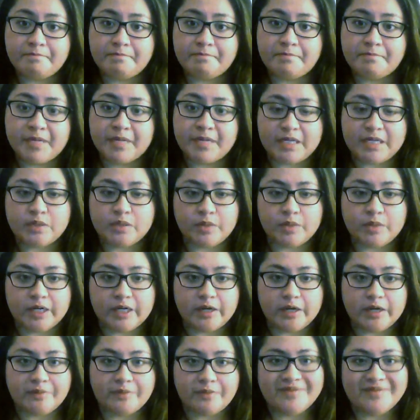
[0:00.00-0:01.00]
but I do want
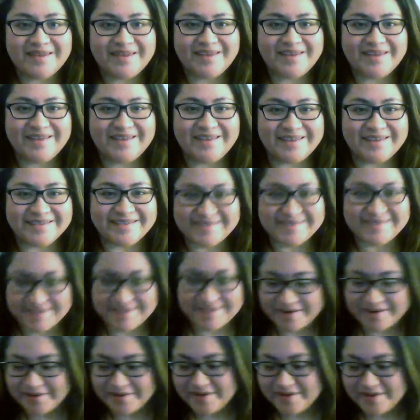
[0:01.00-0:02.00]
to go. So
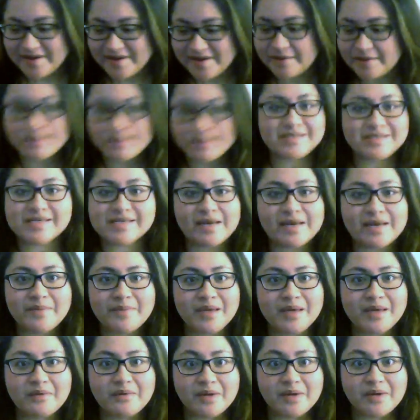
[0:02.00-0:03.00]
just gotta
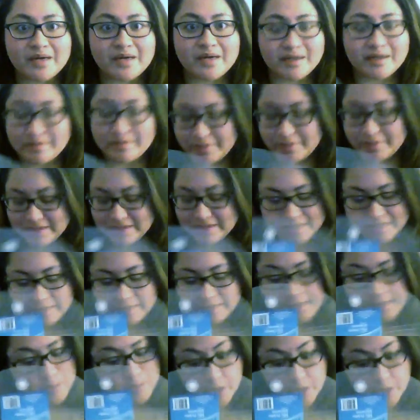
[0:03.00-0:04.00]
make it work. Just gotta
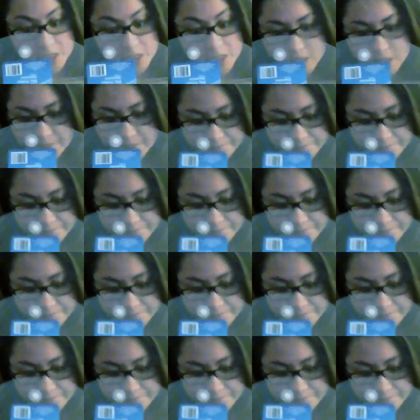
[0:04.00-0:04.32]
make it work.